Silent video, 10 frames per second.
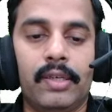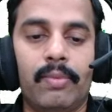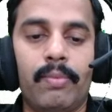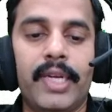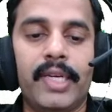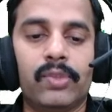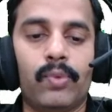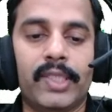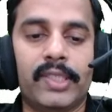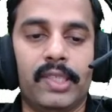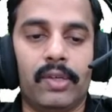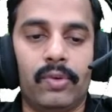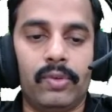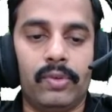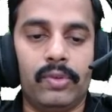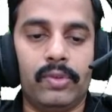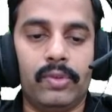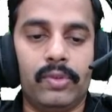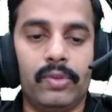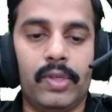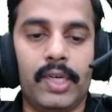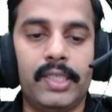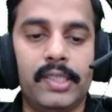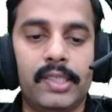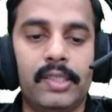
minus y0, right?